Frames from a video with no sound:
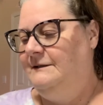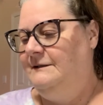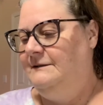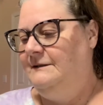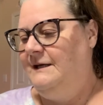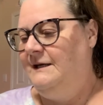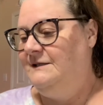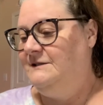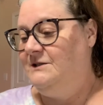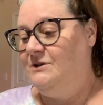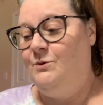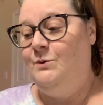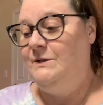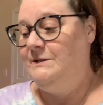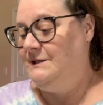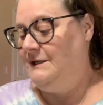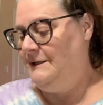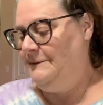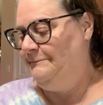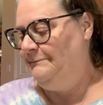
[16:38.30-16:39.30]

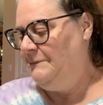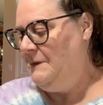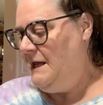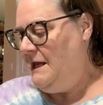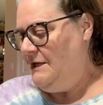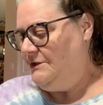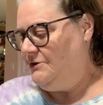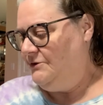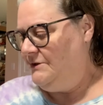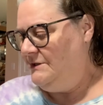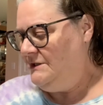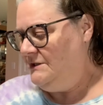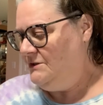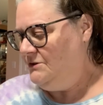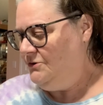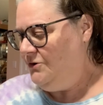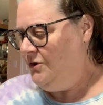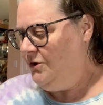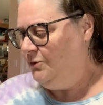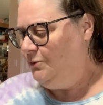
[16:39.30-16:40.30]
exquisite. So this is
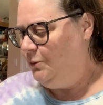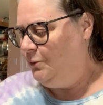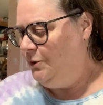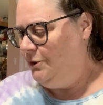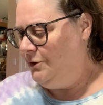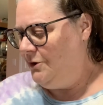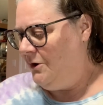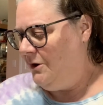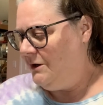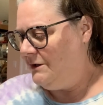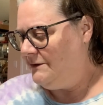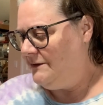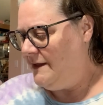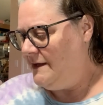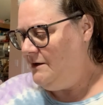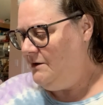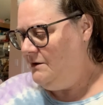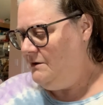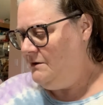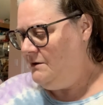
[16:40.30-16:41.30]
called wood art. They
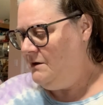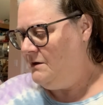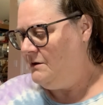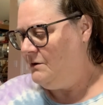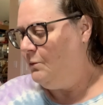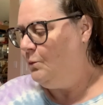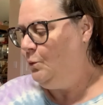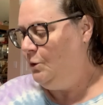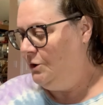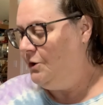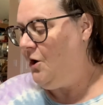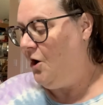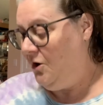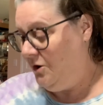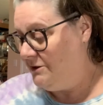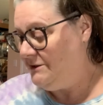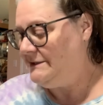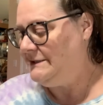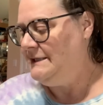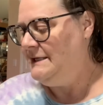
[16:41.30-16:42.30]
are wood
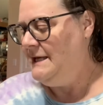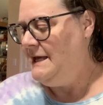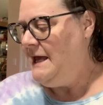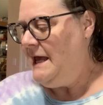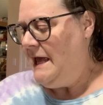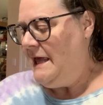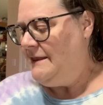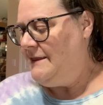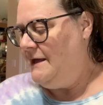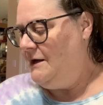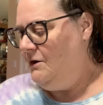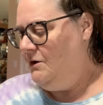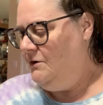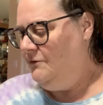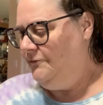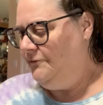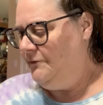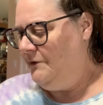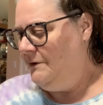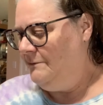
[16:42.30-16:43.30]
art. They are
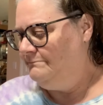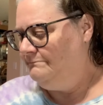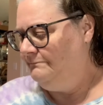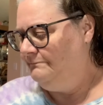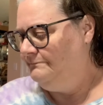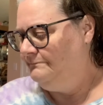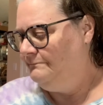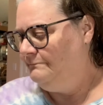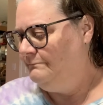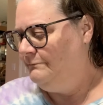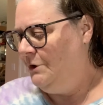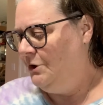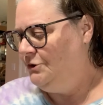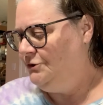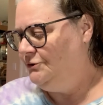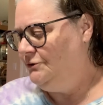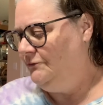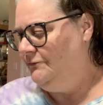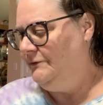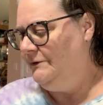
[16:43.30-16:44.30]
from
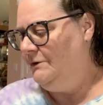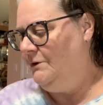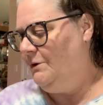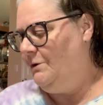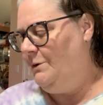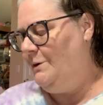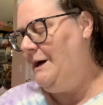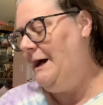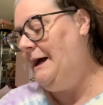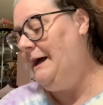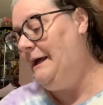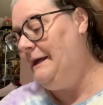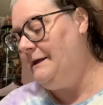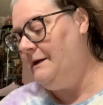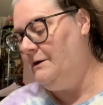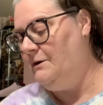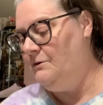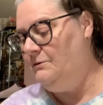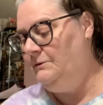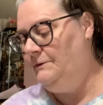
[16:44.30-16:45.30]
Marshallville,
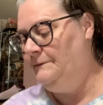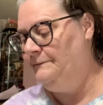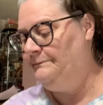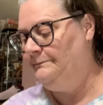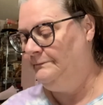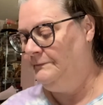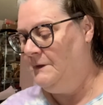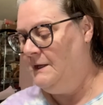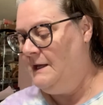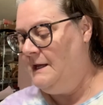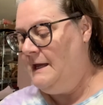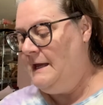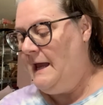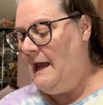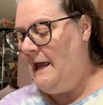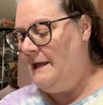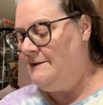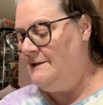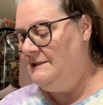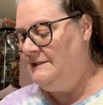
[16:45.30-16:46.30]
Ohio.
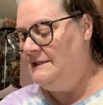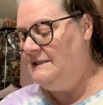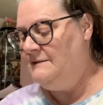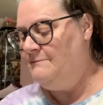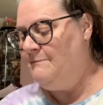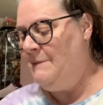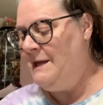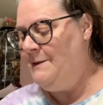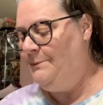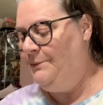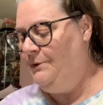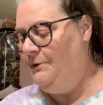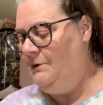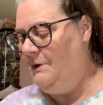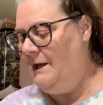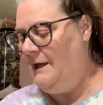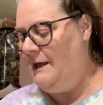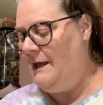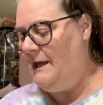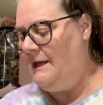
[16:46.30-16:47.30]
And this is
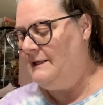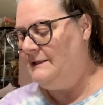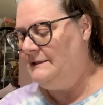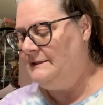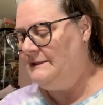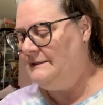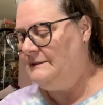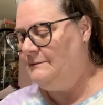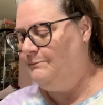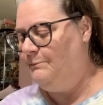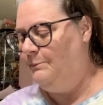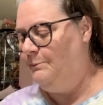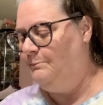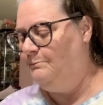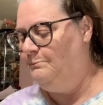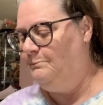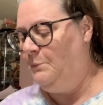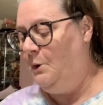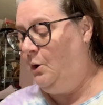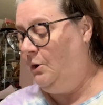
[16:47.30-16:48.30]
maple and
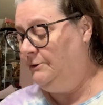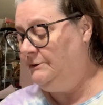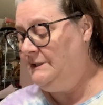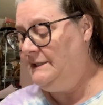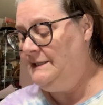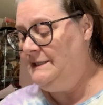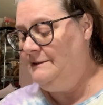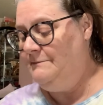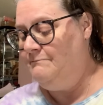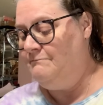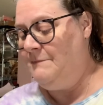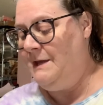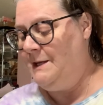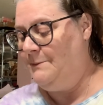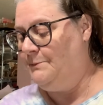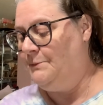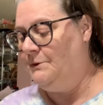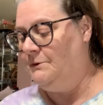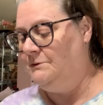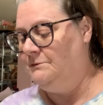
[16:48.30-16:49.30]
spalted
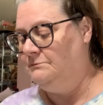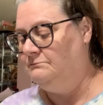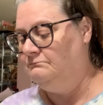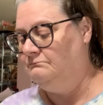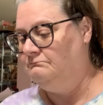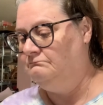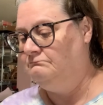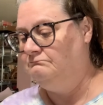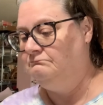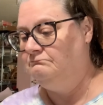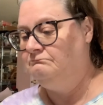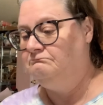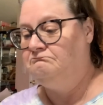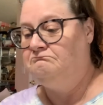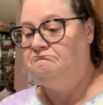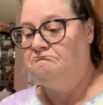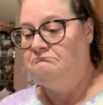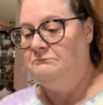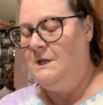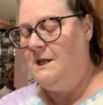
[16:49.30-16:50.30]
maple.
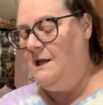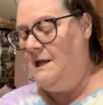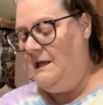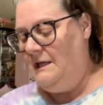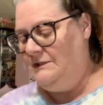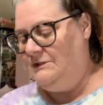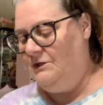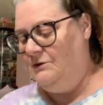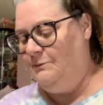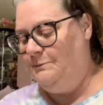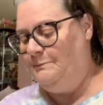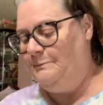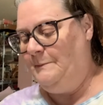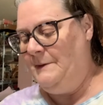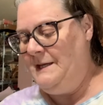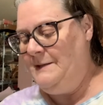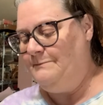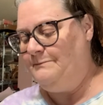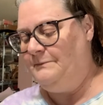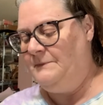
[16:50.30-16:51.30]
So
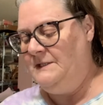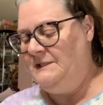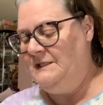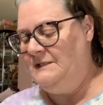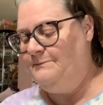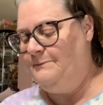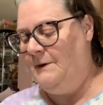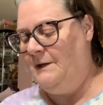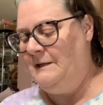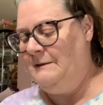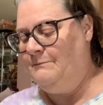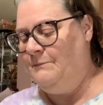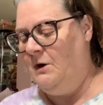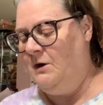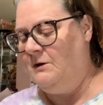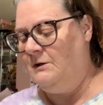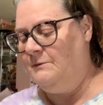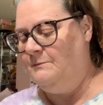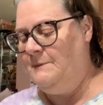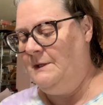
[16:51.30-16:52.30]
this is by
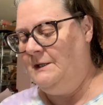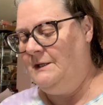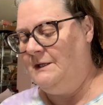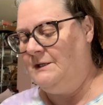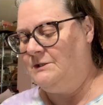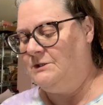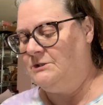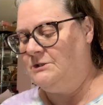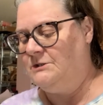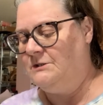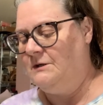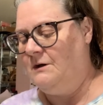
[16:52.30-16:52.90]
Mark Millich.